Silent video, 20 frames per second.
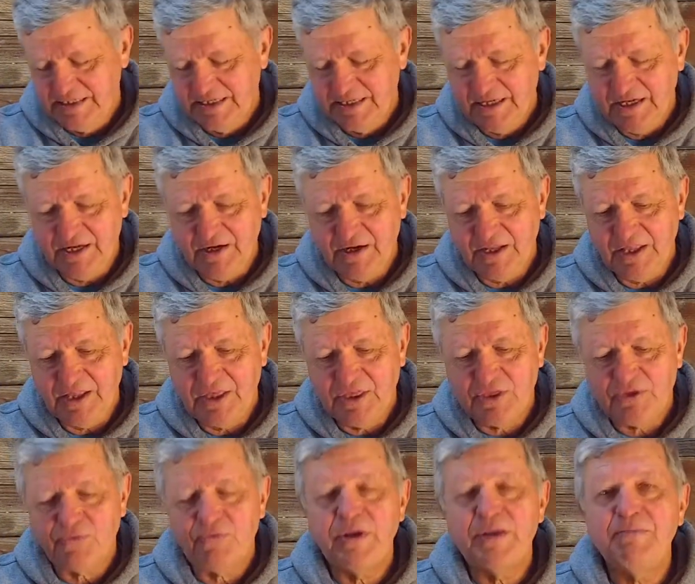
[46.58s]
Nearly
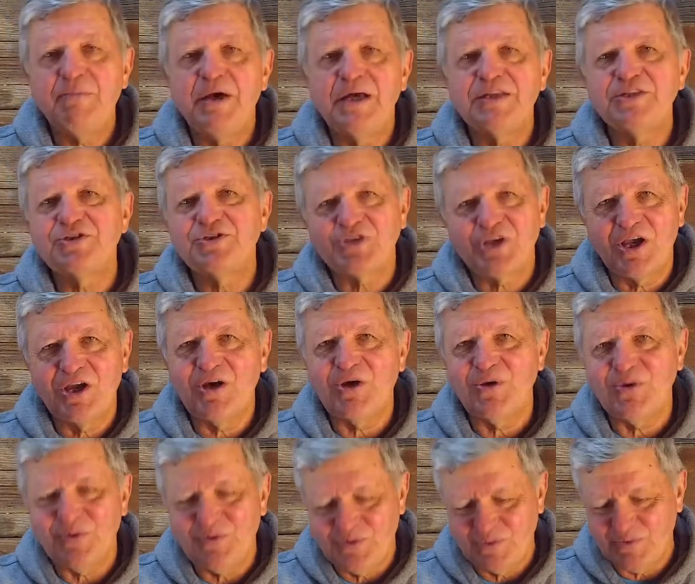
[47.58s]
3 months
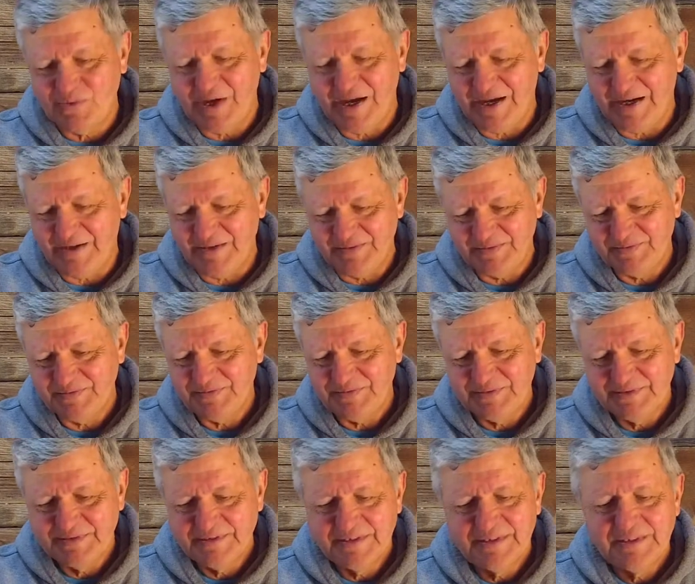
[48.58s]
ago. Wow.
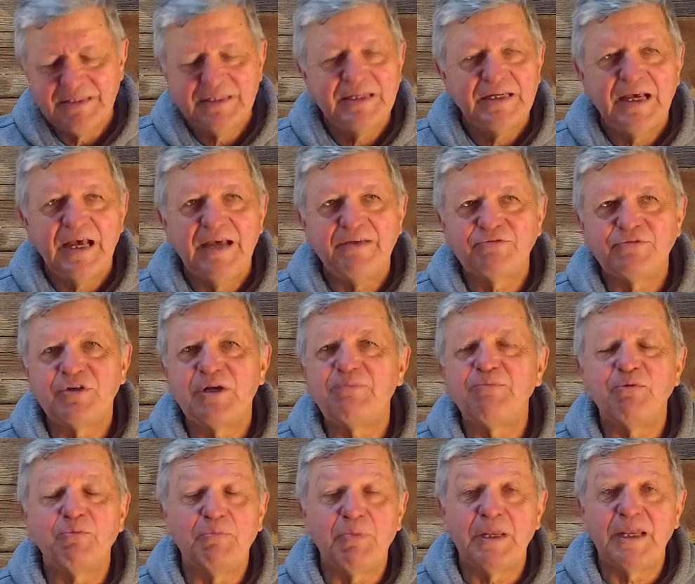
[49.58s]
I have
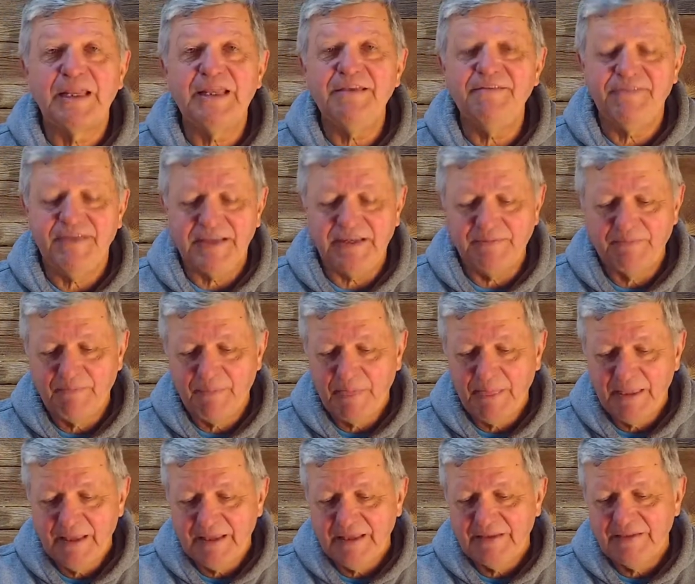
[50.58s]
trouble believing
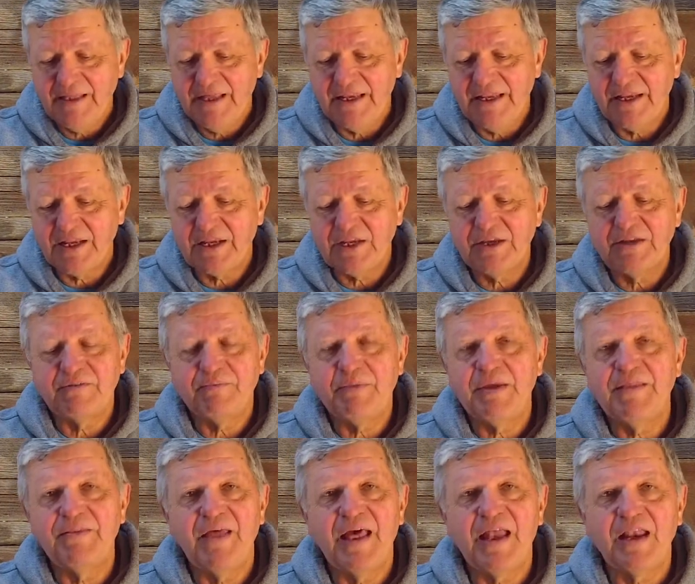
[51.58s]
that it could have
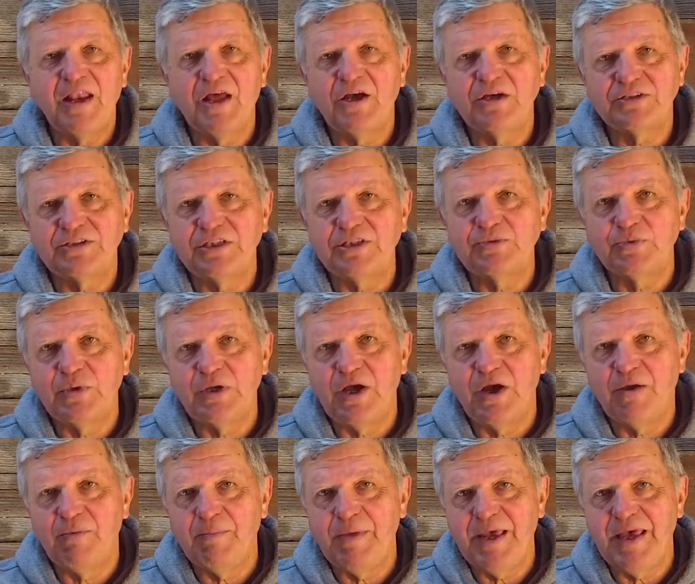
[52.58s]
been that long since we
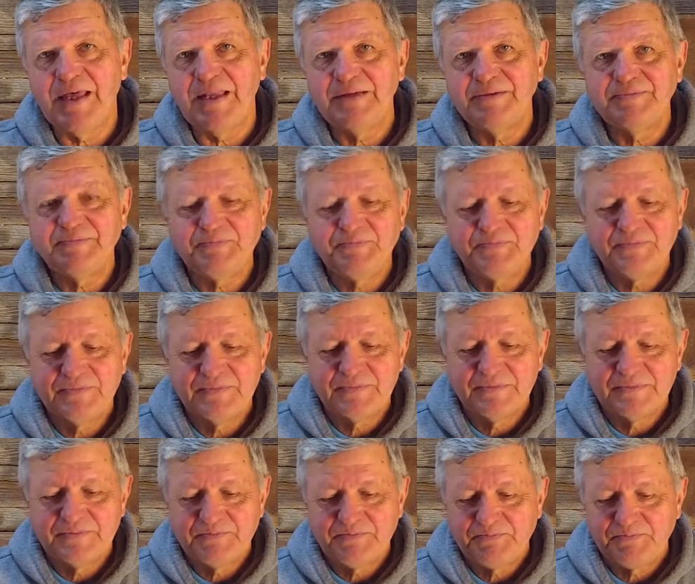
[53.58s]
all met.
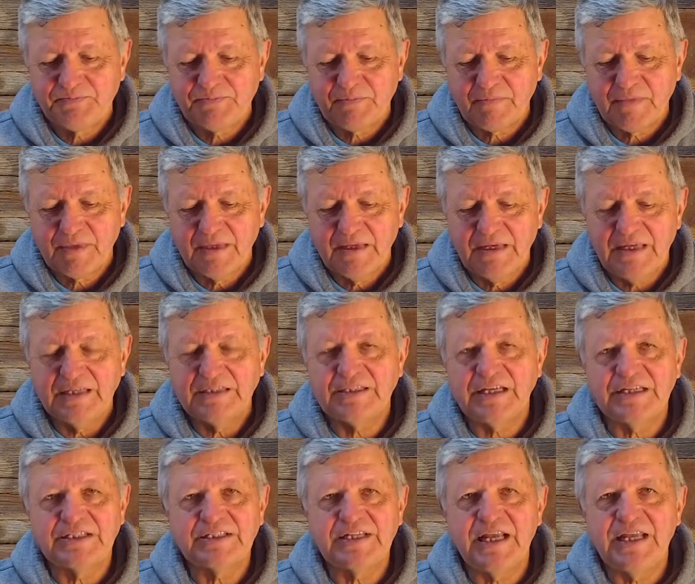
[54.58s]
As
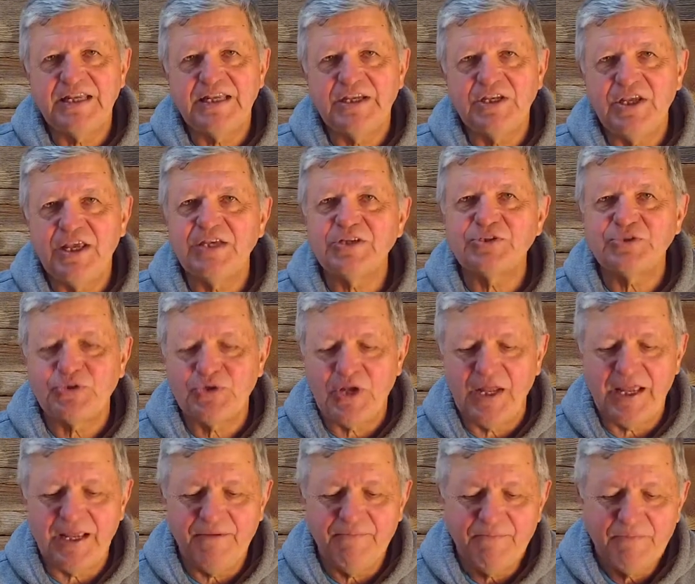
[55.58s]
I stated
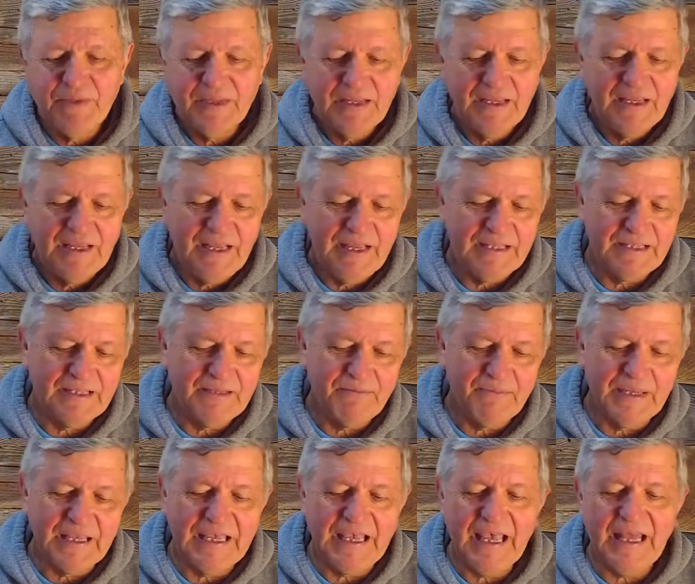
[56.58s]
yesterday at the
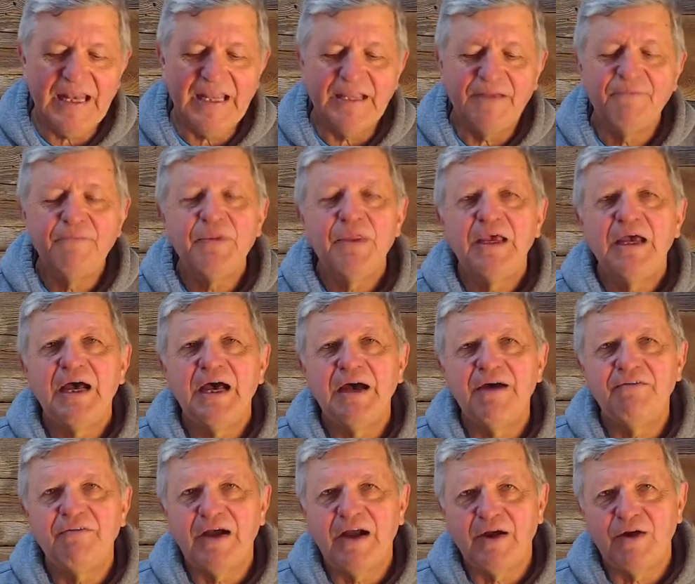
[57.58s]
beginning
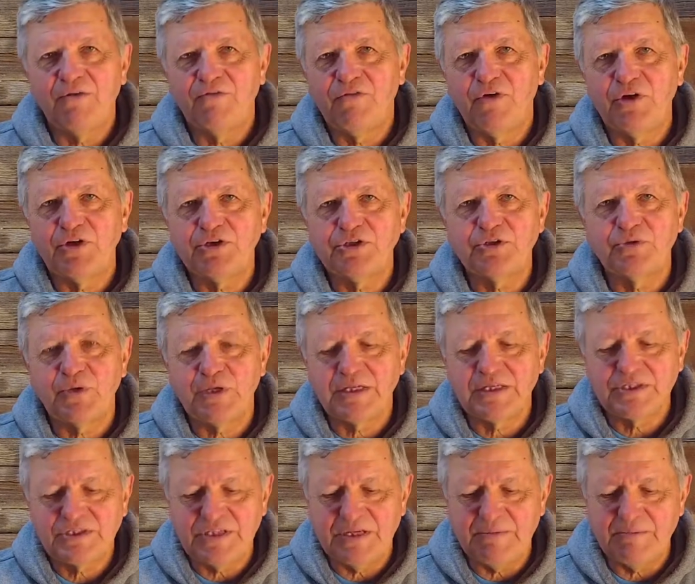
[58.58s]
of our virtual
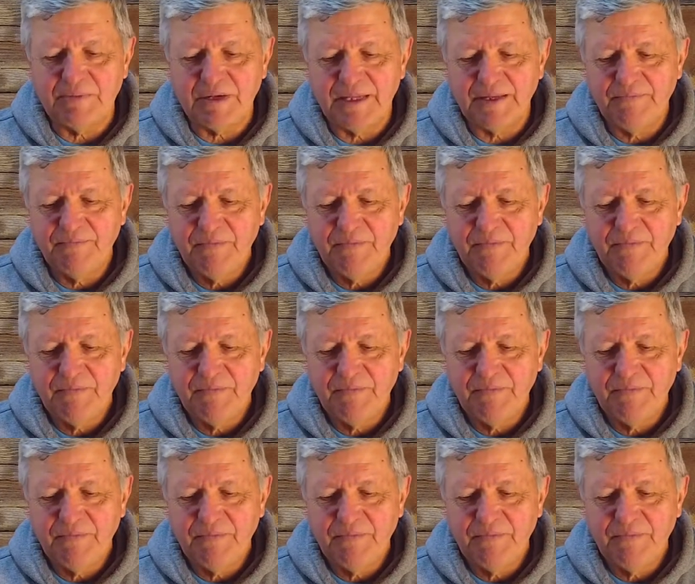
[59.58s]
assembly,